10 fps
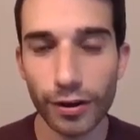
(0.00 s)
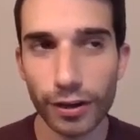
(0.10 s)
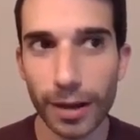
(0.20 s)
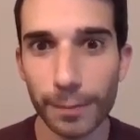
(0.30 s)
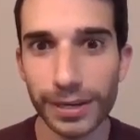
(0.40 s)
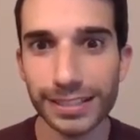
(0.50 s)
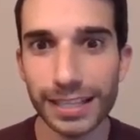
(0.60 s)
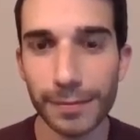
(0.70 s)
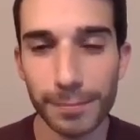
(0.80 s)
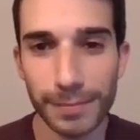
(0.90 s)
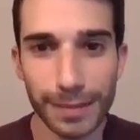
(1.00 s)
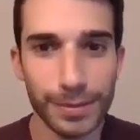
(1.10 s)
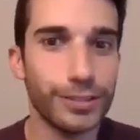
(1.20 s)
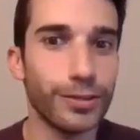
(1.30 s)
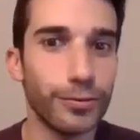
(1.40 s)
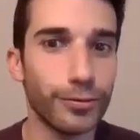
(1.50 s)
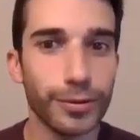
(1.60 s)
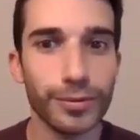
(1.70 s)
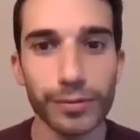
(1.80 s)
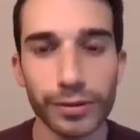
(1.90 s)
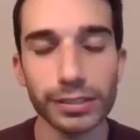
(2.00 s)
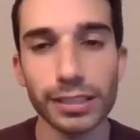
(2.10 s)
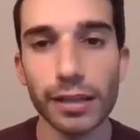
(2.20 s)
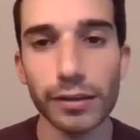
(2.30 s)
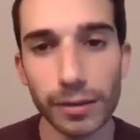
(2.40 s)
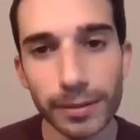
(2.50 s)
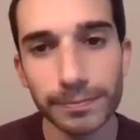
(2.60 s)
companies that maybe don't normally work together.